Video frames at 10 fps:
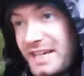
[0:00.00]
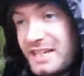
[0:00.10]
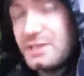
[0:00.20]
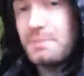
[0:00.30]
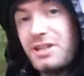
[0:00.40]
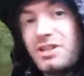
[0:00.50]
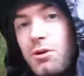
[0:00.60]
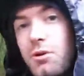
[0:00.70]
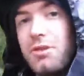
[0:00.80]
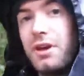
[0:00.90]
I needed to be
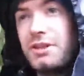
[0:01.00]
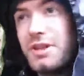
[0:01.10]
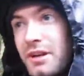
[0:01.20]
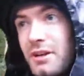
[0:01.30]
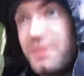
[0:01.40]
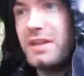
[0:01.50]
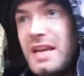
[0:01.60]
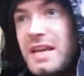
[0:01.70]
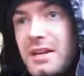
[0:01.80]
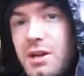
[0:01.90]
sure that
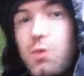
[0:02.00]
the